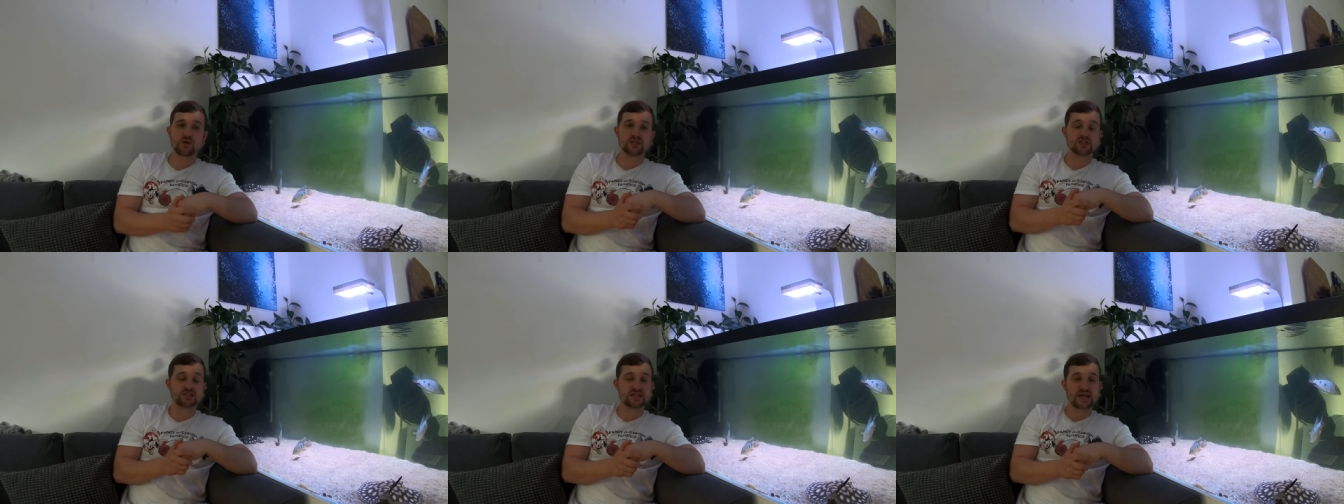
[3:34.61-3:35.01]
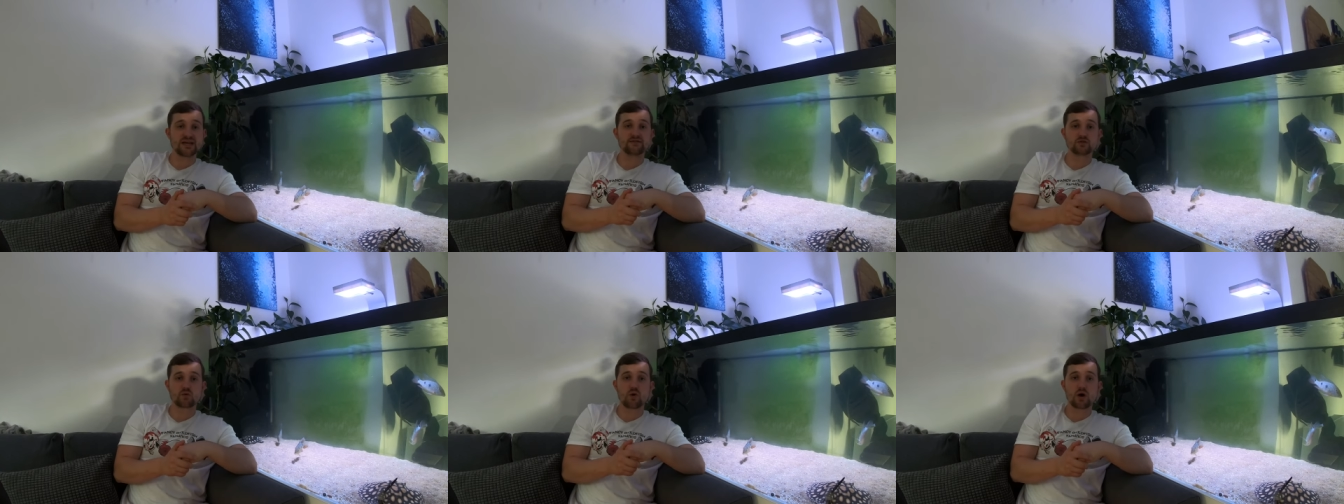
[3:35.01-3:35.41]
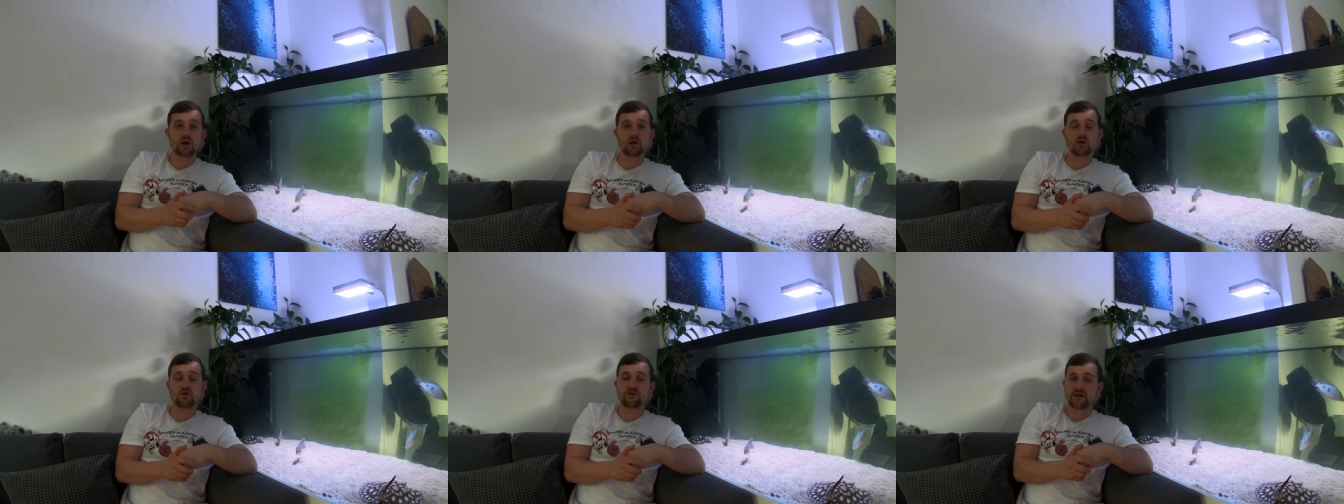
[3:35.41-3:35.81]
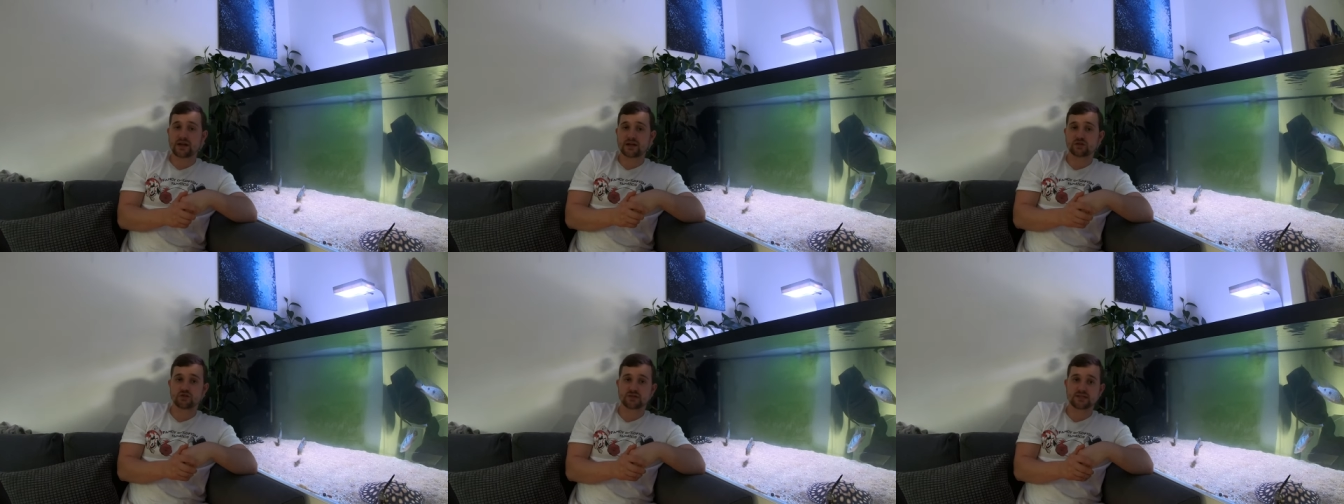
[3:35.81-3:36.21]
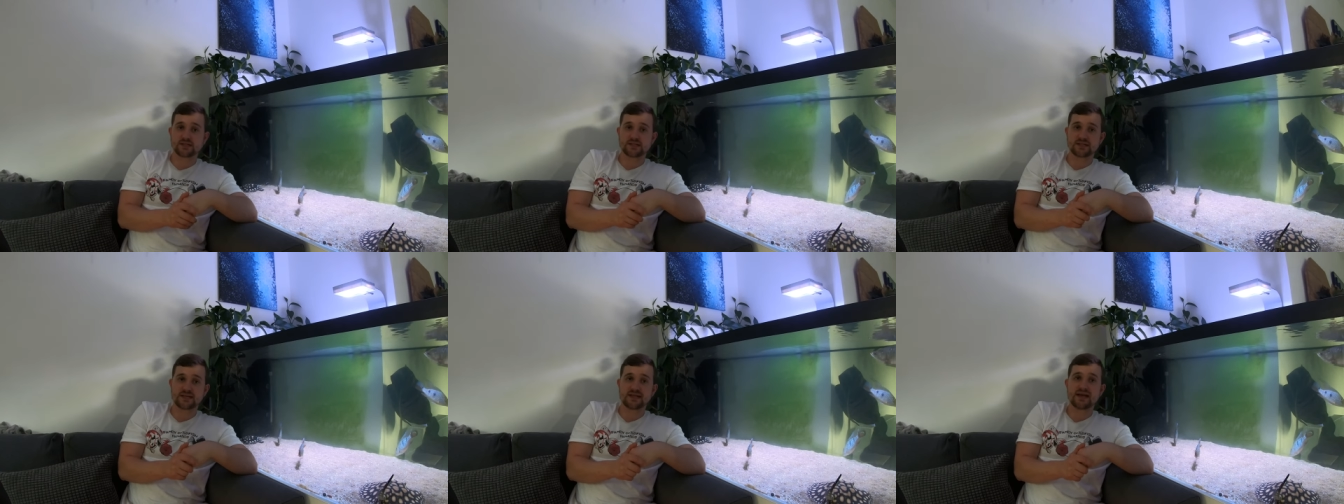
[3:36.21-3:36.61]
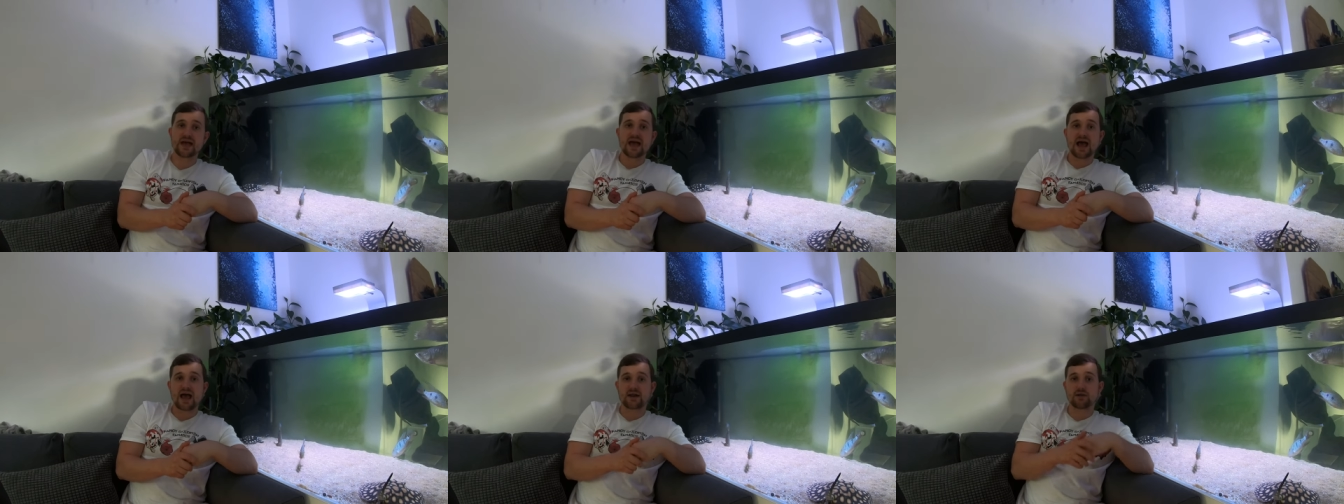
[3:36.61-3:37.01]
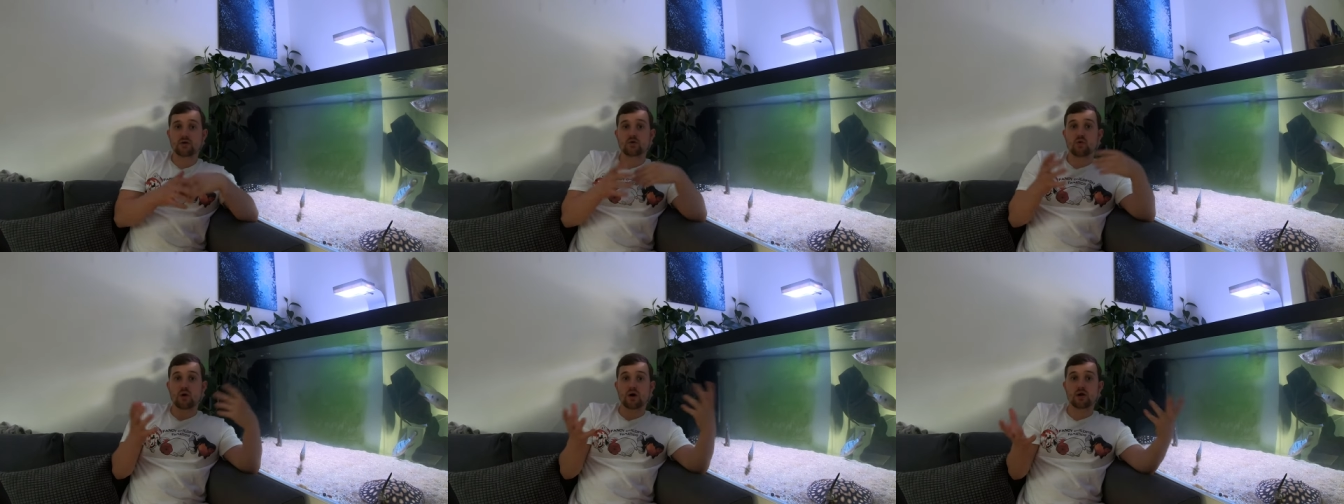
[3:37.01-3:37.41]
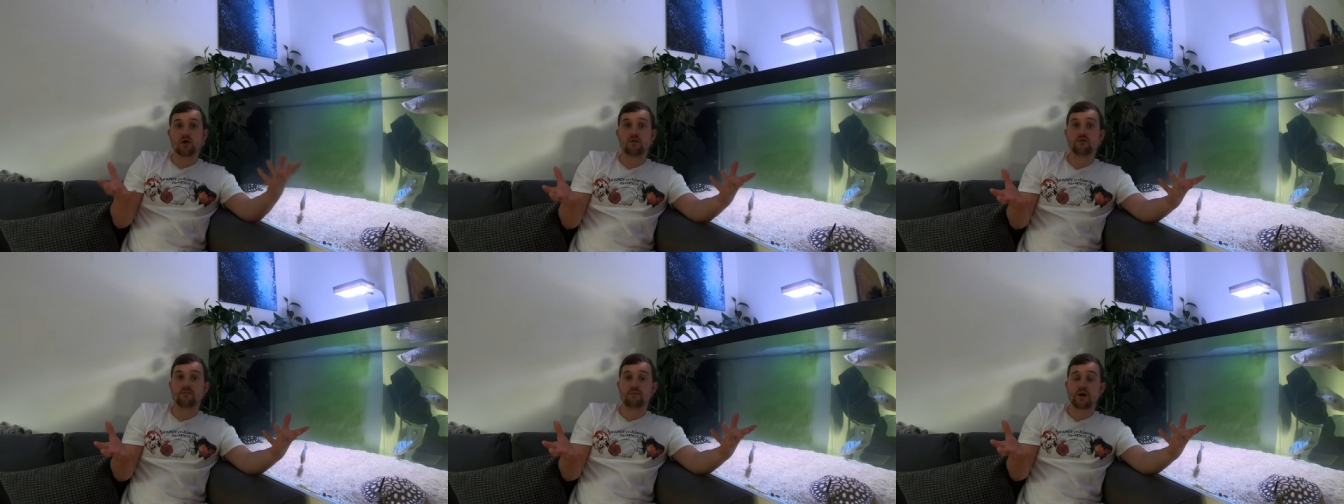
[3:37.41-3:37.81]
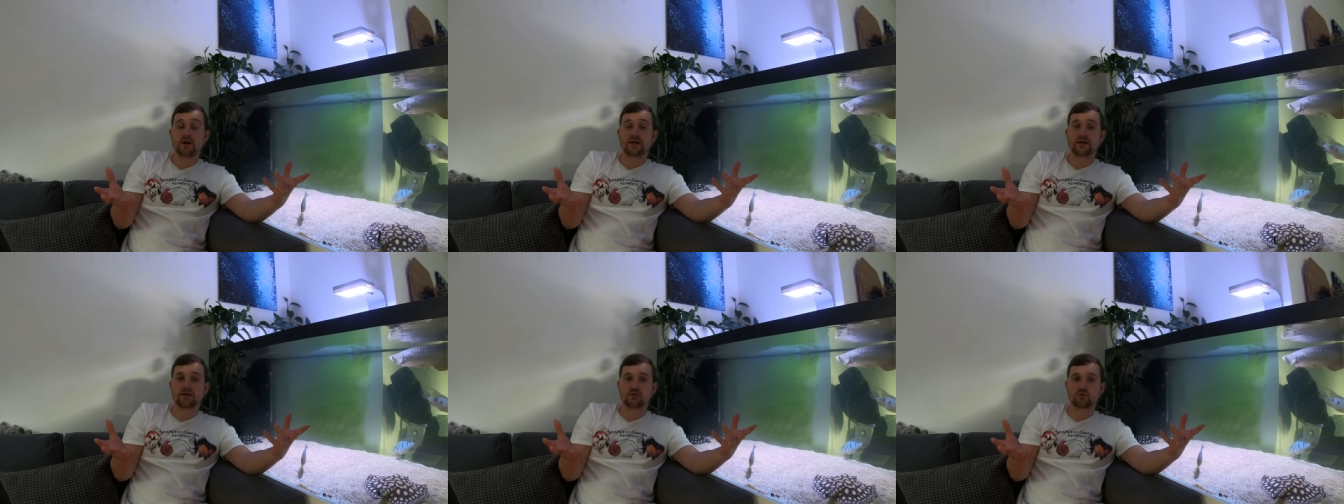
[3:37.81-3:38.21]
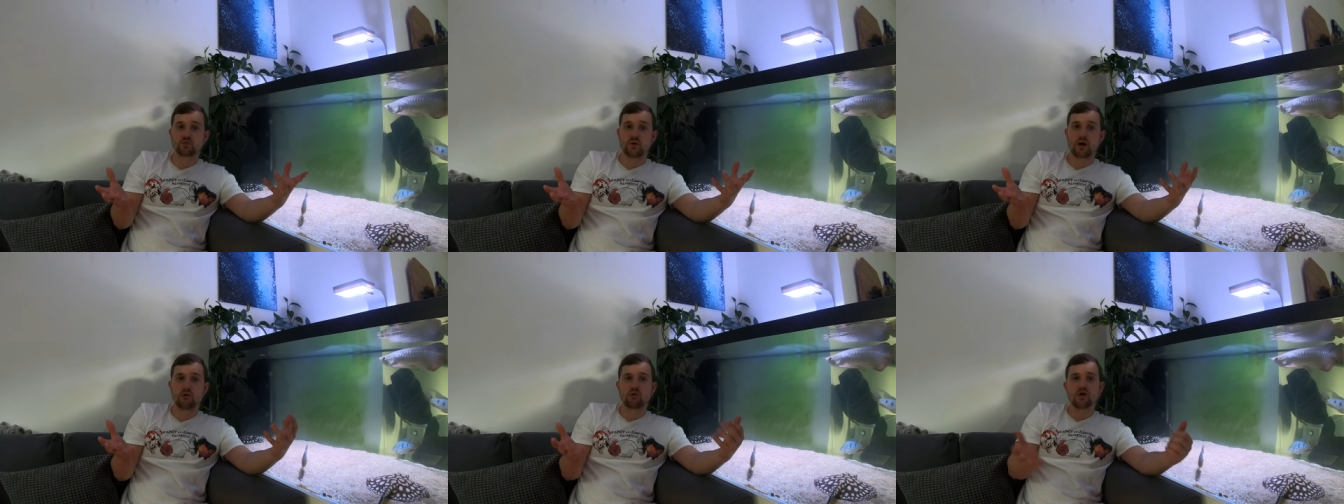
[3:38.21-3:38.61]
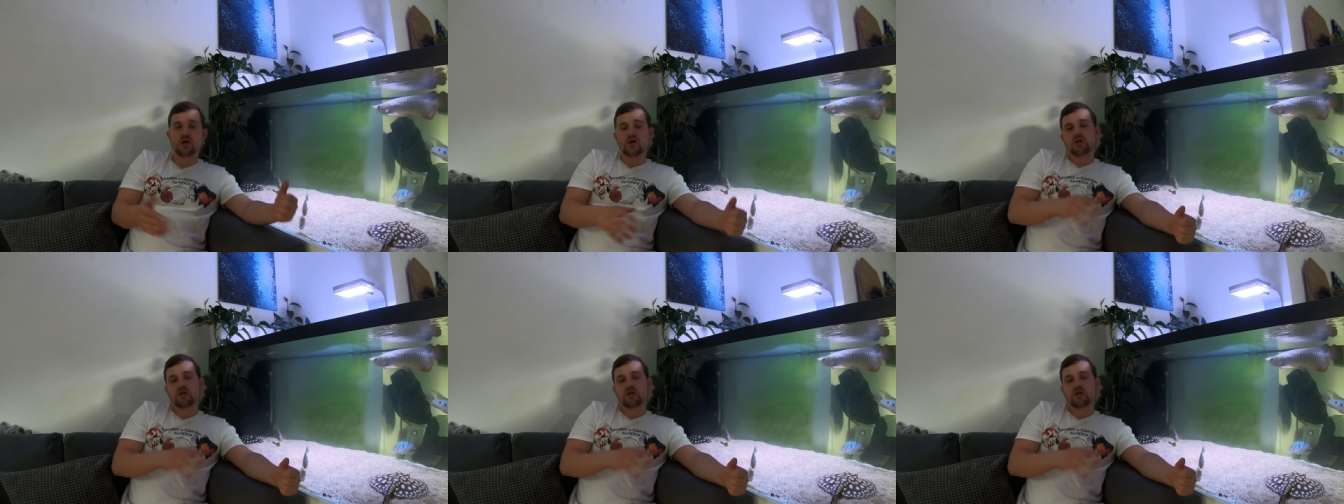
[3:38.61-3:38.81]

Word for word: which saves quite a lot of electricity and quite a lot of money as well.